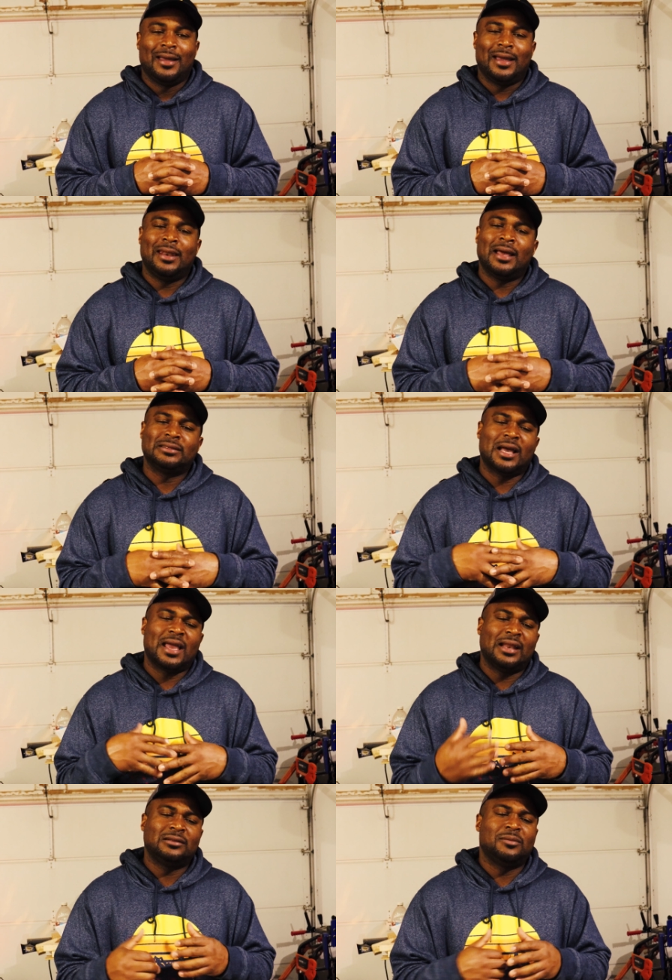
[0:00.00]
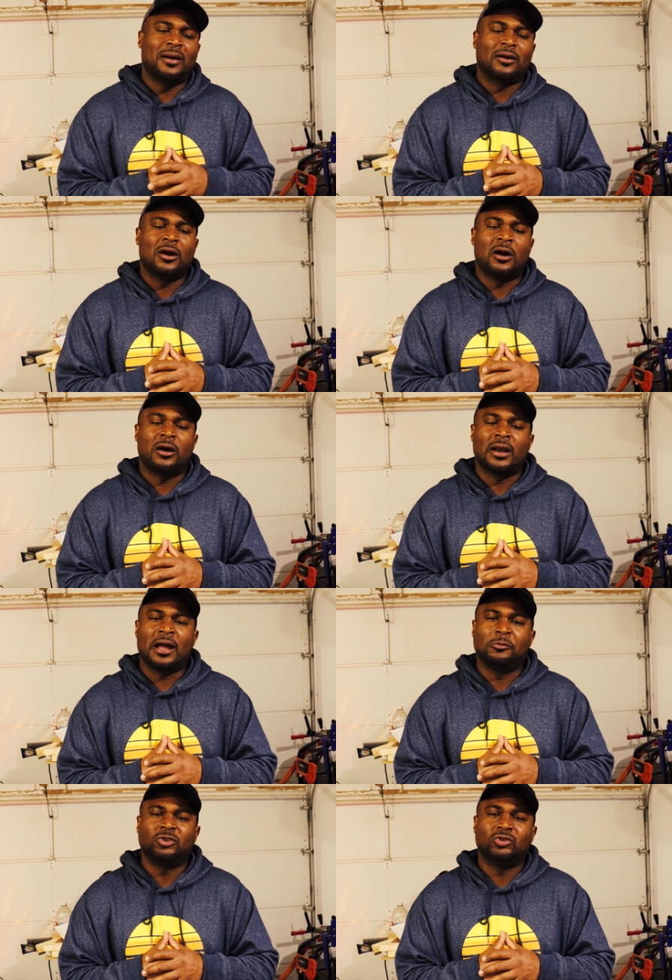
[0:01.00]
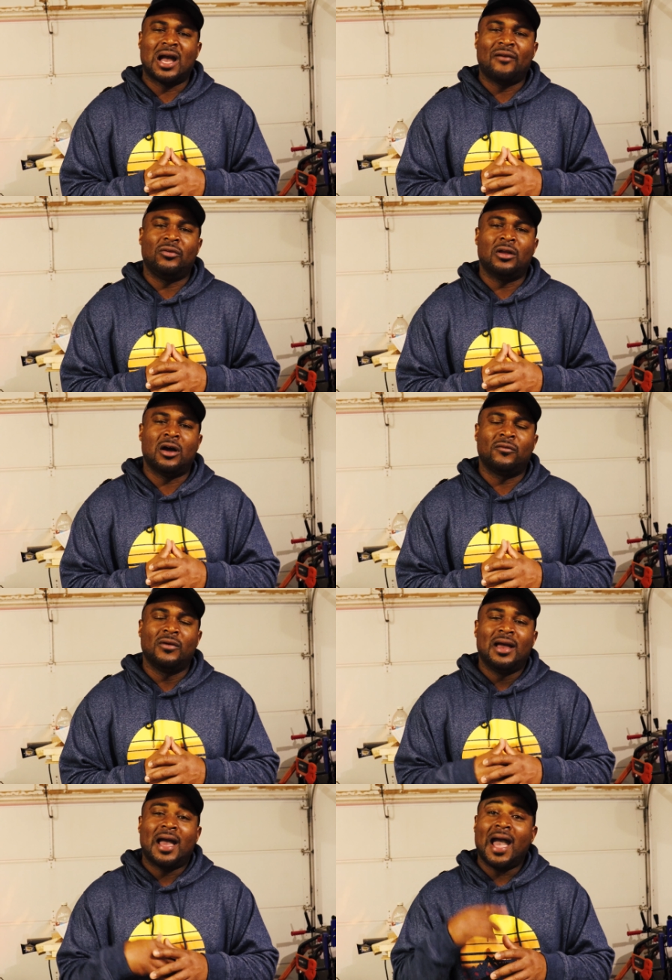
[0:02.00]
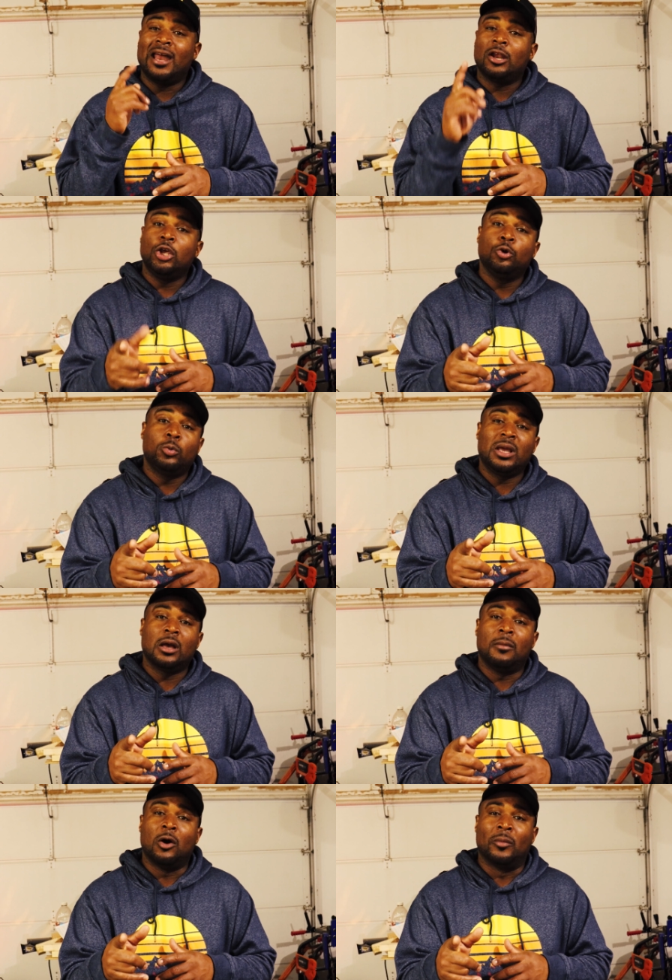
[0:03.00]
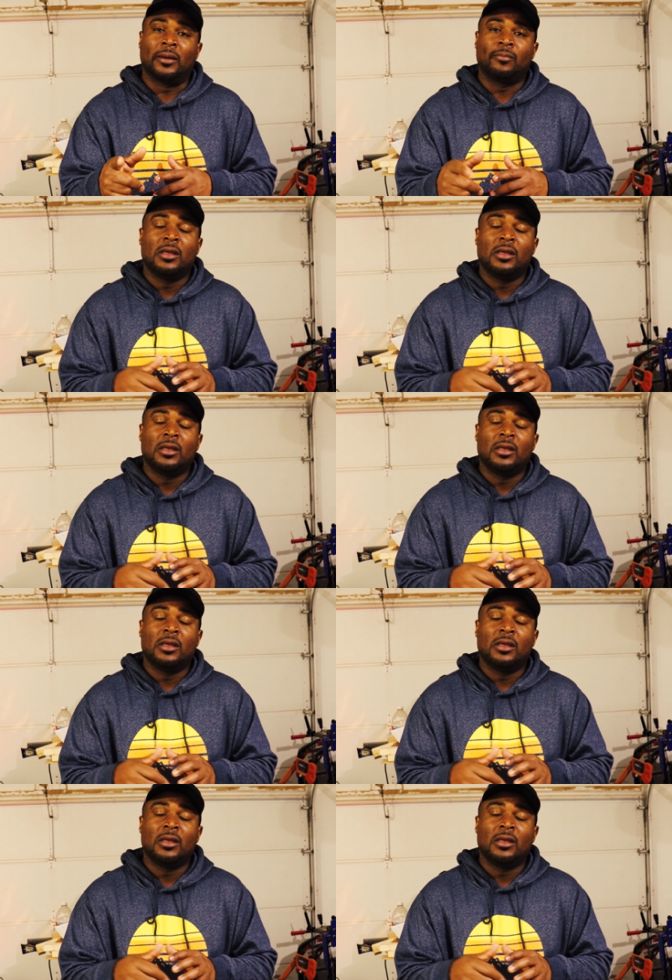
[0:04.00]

And as I got into my car and I was driving off, I had a eureka moment.